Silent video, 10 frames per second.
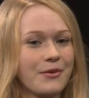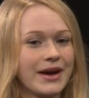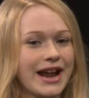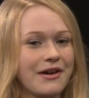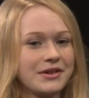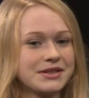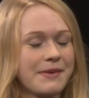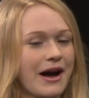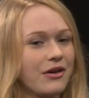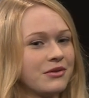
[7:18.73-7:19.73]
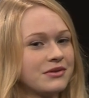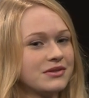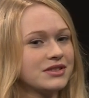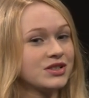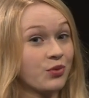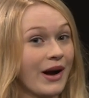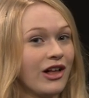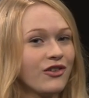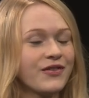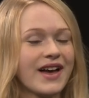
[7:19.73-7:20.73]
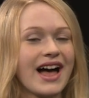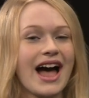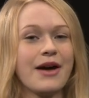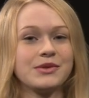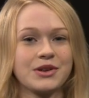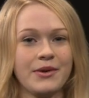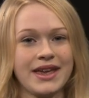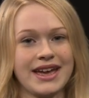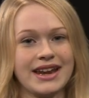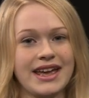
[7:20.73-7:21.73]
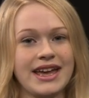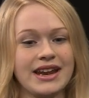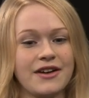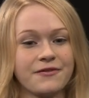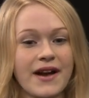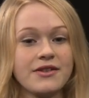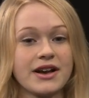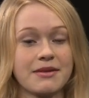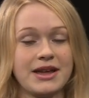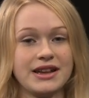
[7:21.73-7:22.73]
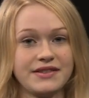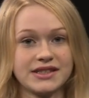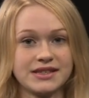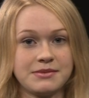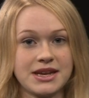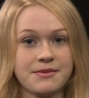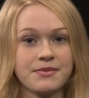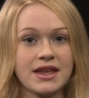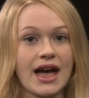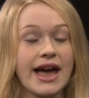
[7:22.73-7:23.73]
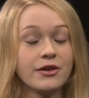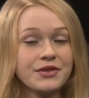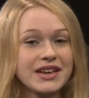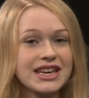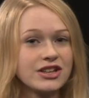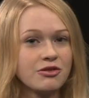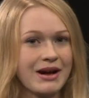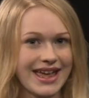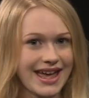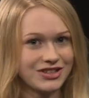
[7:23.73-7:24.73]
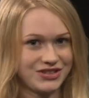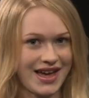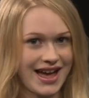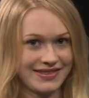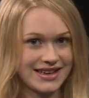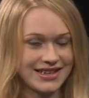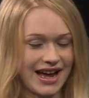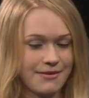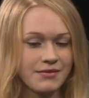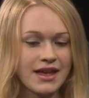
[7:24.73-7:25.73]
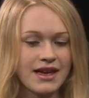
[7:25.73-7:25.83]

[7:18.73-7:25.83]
when I was about 12, I was going in, and a friend recommended this to me. I don't think he knew my age at that time.